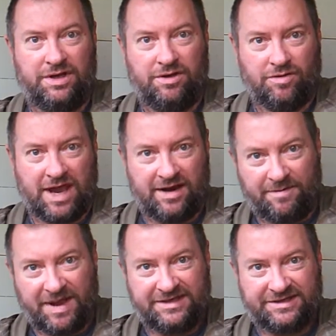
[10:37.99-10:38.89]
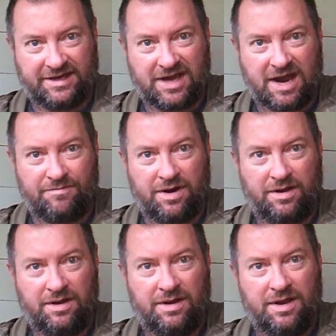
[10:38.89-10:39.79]
you're getting the basic
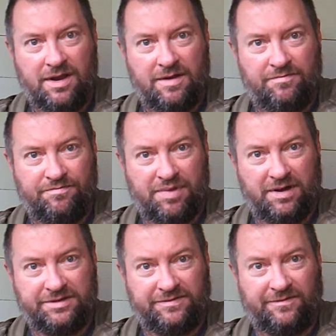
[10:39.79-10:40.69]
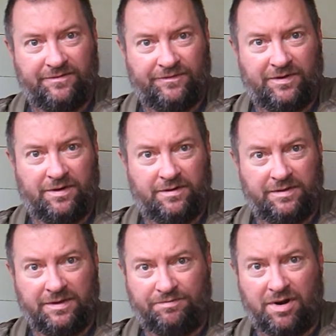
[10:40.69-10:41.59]
camera, but for
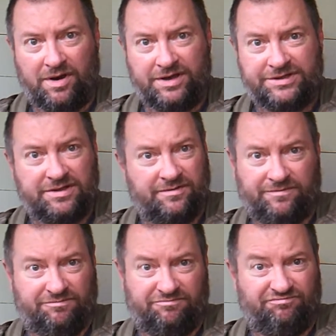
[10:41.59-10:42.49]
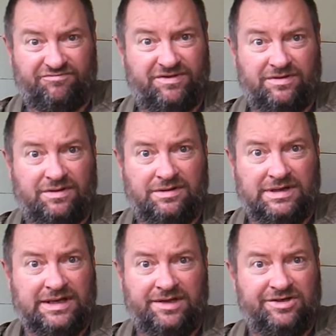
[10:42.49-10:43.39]
the price,
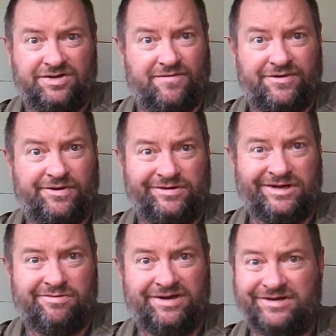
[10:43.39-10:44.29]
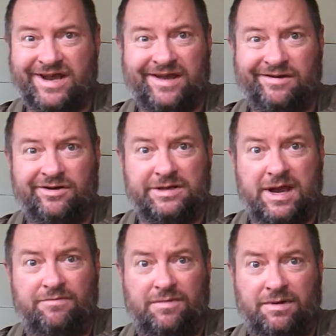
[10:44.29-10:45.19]
just over 30 quid, you're getting a good
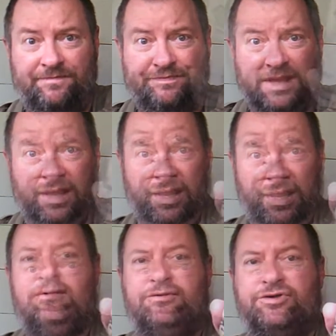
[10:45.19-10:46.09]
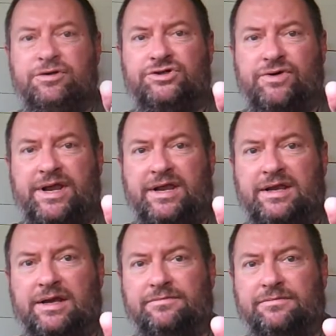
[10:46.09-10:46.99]
camera. The
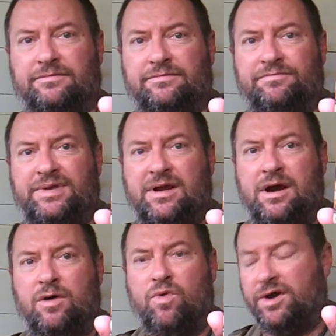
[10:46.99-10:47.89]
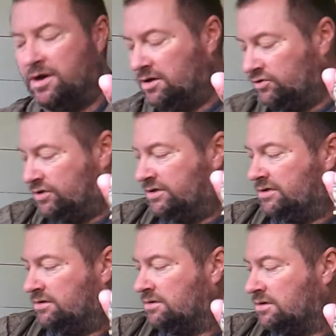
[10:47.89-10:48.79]
Surgeryy PR100
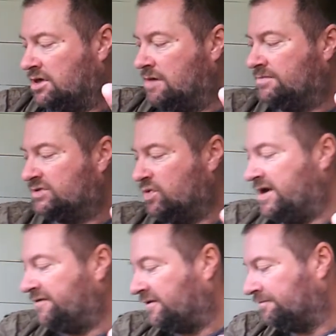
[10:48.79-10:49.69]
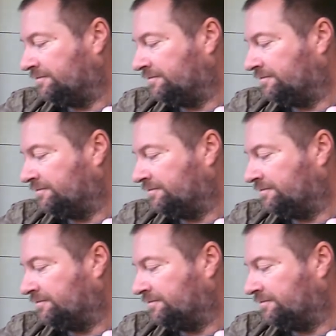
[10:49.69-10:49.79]
comes with